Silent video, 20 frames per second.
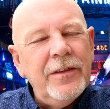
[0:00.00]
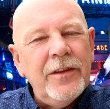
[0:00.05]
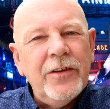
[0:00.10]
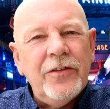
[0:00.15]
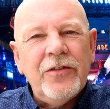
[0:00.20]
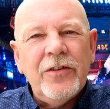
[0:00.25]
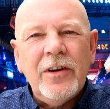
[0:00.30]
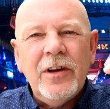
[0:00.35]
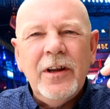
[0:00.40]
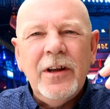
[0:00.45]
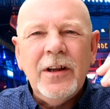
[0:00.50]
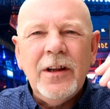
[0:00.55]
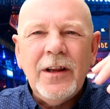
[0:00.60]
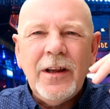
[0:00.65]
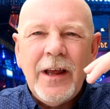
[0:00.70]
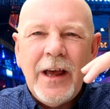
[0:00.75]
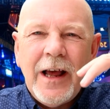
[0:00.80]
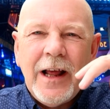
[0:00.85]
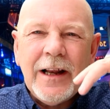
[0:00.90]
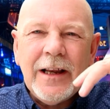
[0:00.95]
There's a
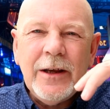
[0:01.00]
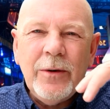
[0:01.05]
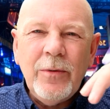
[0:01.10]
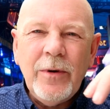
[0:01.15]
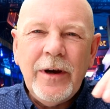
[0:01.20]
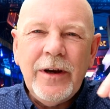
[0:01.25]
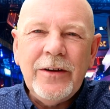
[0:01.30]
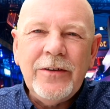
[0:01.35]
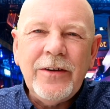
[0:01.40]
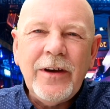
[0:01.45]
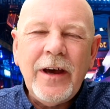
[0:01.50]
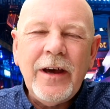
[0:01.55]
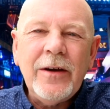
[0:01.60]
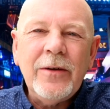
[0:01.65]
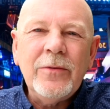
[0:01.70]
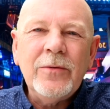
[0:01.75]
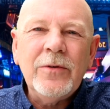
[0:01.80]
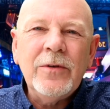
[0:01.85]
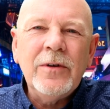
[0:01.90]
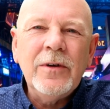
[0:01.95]
little alleyway
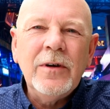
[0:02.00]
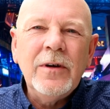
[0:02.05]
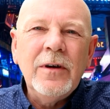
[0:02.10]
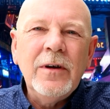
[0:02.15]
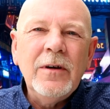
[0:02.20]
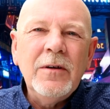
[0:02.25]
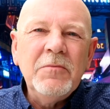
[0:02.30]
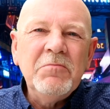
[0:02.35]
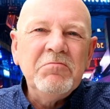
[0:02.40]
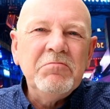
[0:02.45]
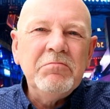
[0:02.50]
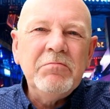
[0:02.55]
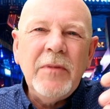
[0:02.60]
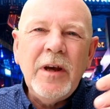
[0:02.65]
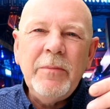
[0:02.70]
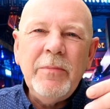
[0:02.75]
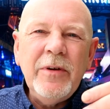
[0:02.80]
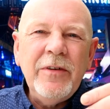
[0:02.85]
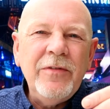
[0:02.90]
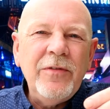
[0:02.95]
down,
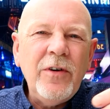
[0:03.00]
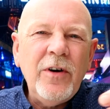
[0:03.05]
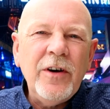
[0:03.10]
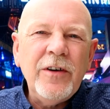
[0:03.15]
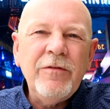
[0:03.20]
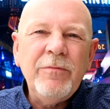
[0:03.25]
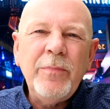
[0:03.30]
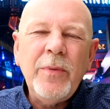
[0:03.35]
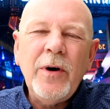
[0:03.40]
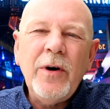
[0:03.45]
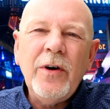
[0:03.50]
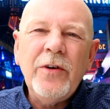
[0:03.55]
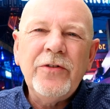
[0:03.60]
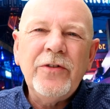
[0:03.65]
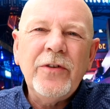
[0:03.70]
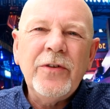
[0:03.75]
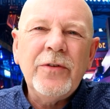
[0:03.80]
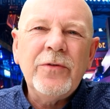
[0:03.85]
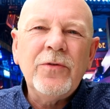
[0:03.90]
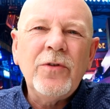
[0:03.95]
maybe 5 bars
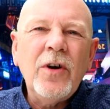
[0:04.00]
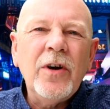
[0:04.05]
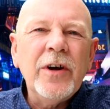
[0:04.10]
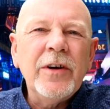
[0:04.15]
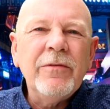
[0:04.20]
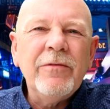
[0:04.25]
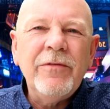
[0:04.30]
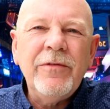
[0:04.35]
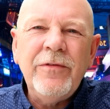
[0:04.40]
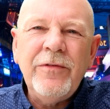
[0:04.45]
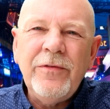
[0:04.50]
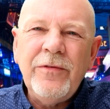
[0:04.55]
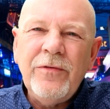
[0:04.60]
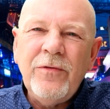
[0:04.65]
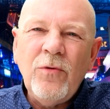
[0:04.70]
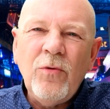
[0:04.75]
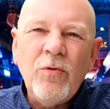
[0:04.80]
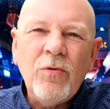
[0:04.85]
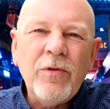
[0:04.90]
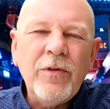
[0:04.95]
on the right,
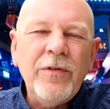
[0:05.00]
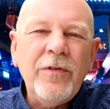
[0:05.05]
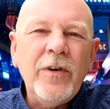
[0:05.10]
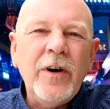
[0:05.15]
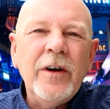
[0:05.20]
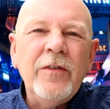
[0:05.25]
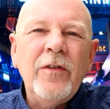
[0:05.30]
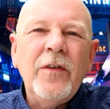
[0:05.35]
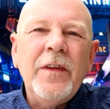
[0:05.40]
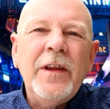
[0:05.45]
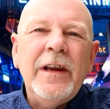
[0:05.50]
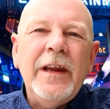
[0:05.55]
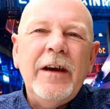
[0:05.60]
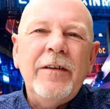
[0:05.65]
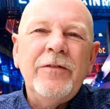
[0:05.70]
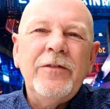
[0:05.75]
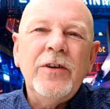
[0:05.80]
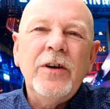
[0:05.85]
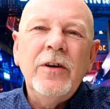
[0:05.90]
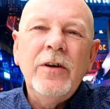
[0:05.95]
4 or 5 on the
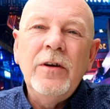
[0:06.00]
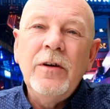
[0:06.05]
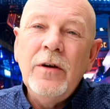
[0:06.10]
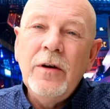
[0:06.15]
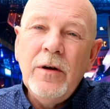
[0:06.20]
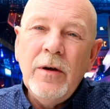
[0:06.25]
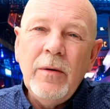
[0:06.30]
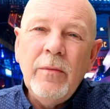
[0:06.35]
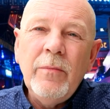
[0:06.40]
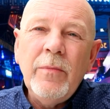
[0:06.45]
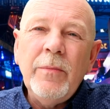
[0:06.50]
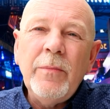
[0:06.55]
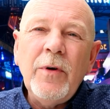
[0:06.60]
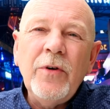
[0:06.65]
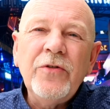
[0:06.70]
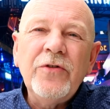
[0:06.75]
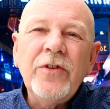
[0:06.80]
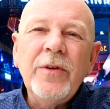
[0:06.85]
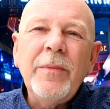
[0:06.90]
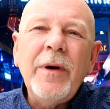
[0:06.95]
left, but
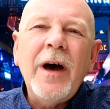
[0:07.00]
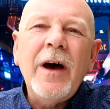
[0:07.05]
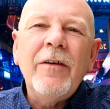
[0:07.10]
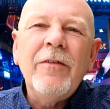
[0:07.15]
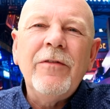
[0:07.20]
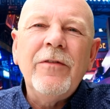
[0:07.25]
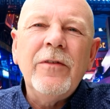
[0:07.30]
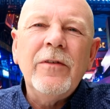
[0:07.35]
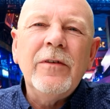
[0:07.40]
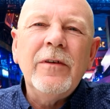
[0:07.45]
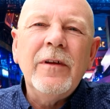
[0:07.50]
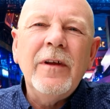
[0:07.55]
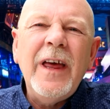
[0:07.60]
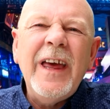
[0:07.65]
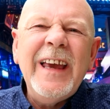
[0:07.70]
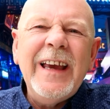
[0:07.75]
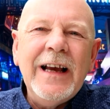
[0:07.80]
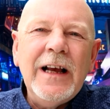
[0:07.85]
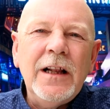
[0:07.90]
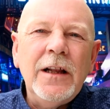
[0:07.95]
most of them have
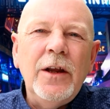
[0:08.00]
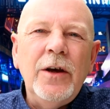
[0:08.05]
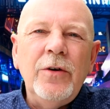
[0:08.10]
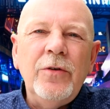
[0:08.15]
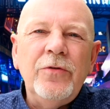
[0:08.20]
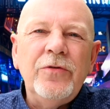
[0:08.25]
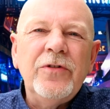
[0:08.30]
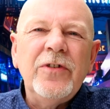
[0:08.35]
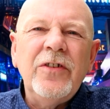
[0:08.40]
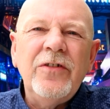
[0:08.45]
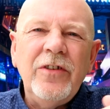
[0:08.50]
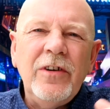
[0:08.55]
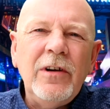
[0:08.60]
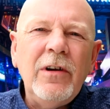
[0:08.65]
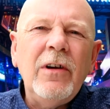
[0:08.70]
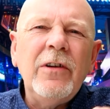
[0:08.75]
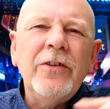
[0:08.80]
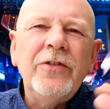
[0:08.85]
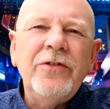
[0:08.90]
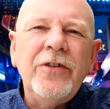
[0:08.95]
enclosed because a
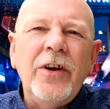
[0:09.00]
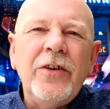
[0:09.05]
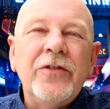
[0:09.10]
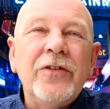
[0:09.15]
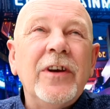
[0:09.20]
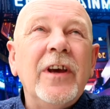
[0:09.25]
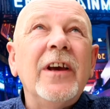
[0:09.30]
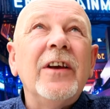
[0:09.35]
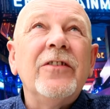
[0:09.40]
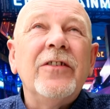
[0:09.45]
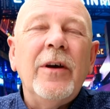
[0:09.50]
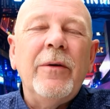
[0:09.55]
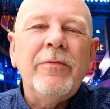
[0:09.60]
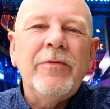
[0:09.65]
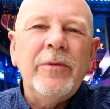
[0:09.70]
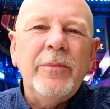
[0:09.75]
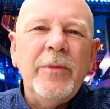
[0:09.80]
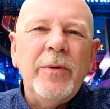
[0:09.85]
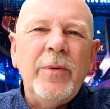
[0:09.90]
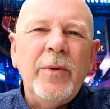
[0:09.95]
lot of dust kicked up
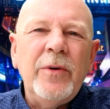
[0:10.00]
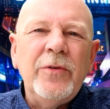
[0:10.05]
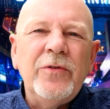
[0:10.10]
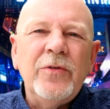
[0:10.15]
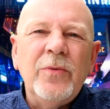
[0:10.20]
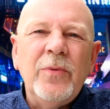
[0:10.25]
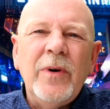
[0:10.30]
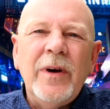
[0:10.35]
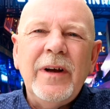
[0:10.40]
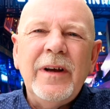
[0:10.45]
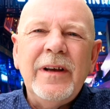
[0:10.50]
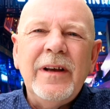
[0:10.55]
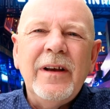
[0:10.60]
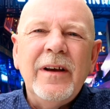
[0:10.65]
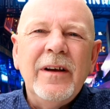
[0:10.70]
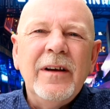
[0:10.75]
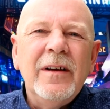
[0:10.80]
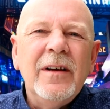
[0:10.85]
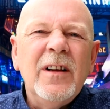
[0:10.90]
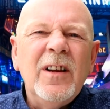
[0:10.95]
from the motorway,
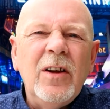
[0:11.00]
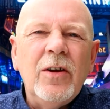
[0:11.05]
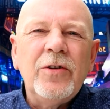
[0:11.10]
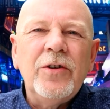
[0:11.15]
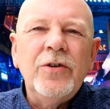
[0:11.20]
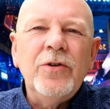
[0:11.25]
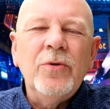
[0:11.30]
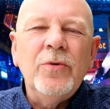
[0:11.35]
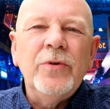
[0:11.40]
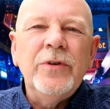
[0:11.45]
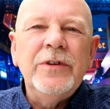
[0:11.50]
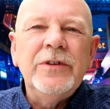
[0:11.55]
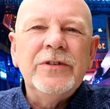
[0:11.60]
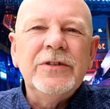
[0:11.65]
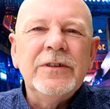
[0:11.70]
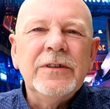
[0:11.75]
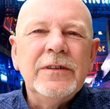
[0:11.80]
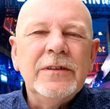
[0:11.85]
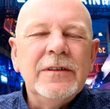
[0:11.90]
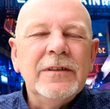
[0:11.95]
a lot of noise.